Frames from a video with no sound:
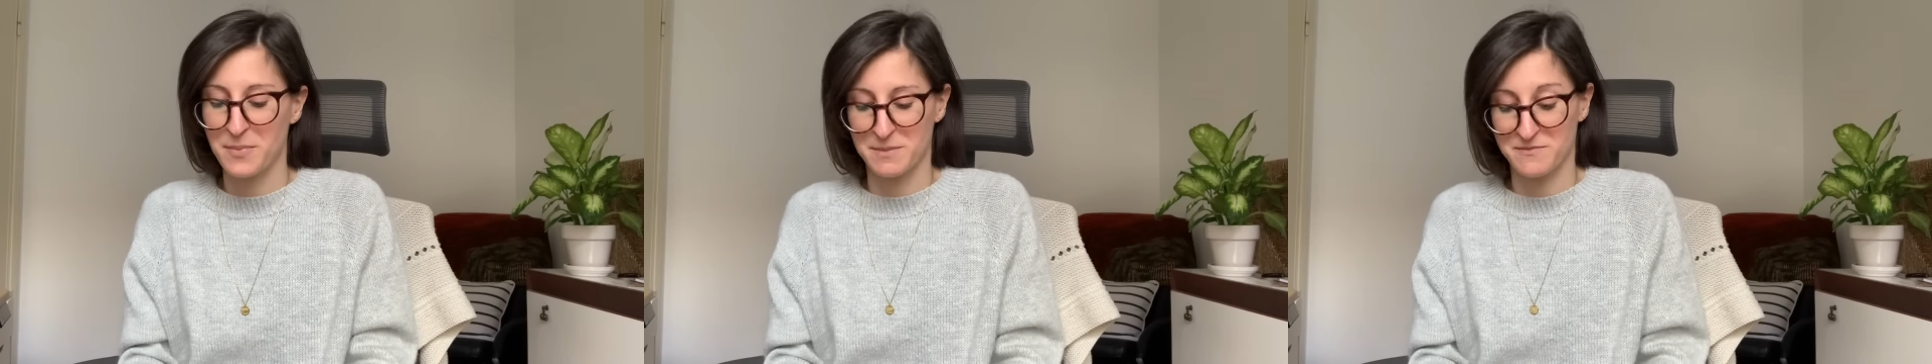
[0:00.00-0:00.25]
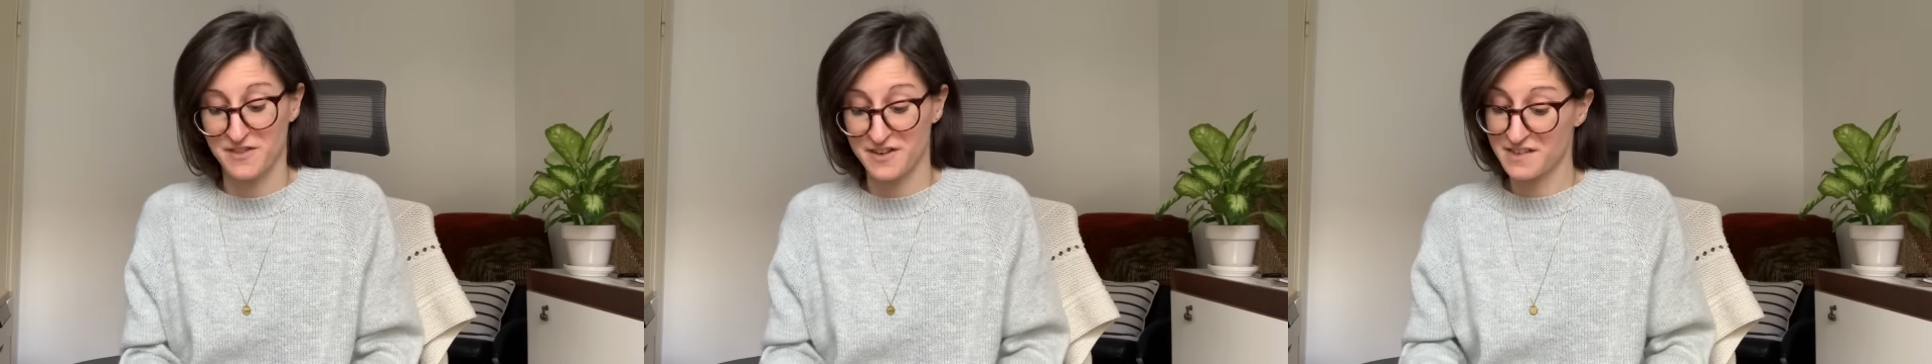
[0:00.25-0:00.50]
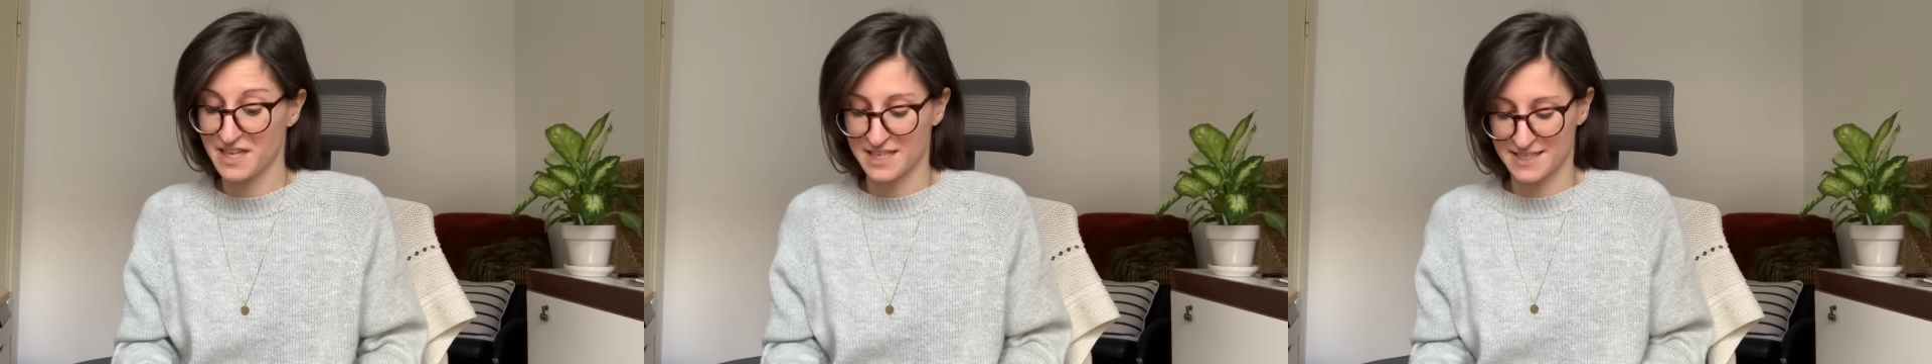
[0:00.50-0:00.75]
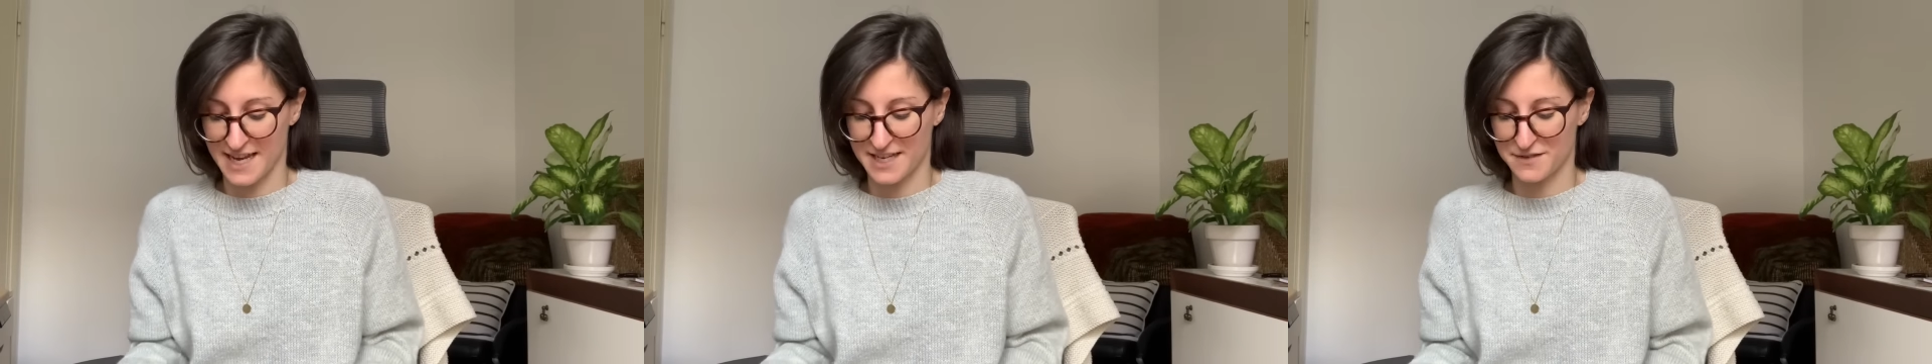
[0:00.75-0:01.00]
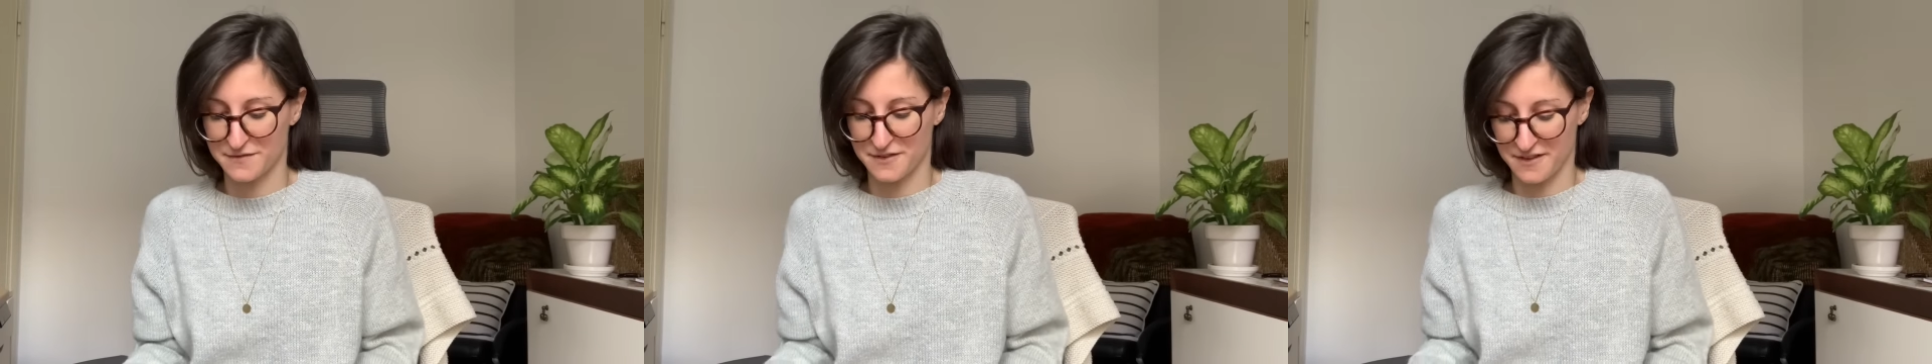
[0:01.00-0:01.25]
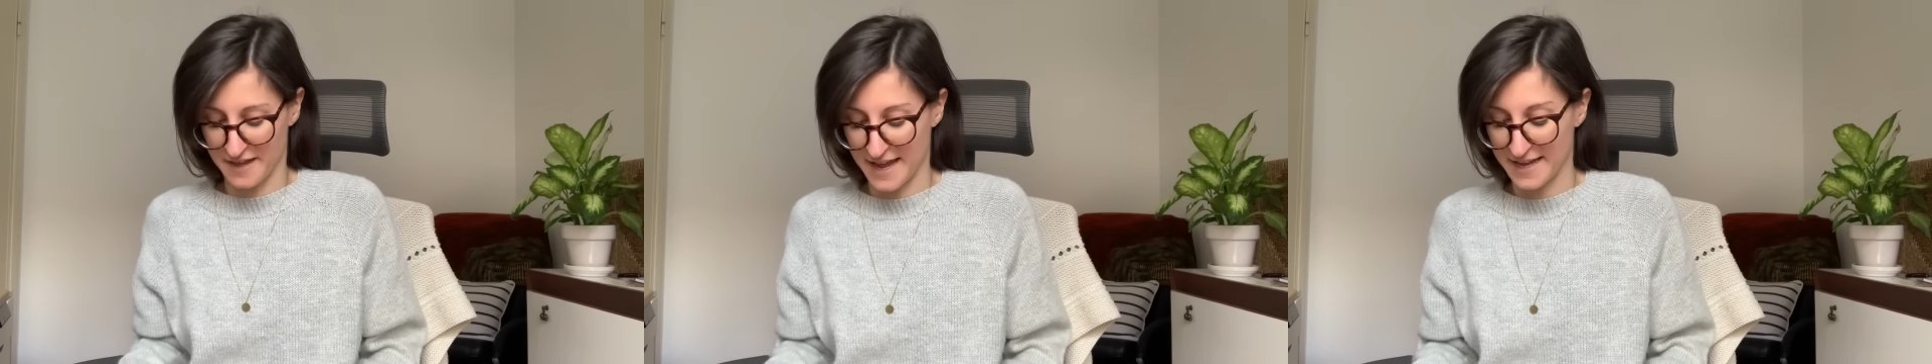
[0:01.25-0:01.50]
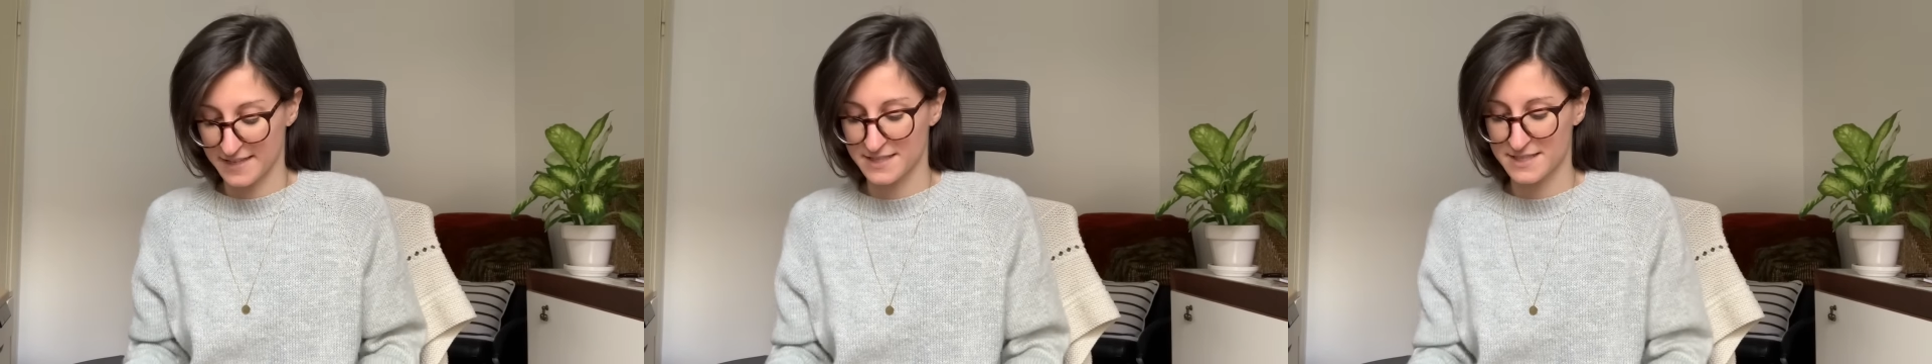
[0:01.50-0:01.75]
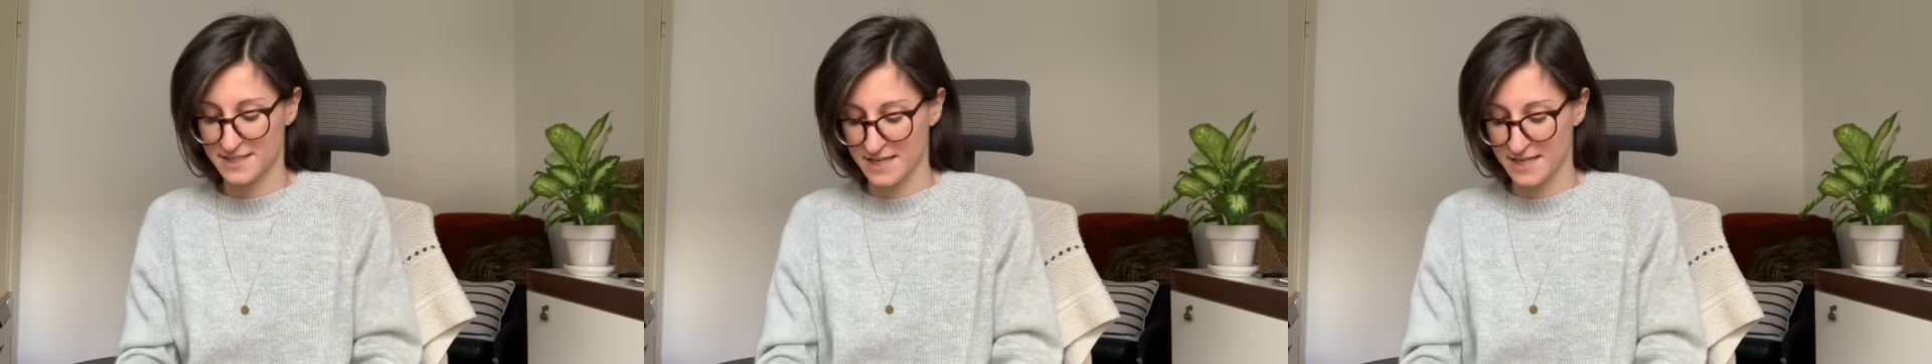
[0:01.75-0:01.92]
I'm very excited for that.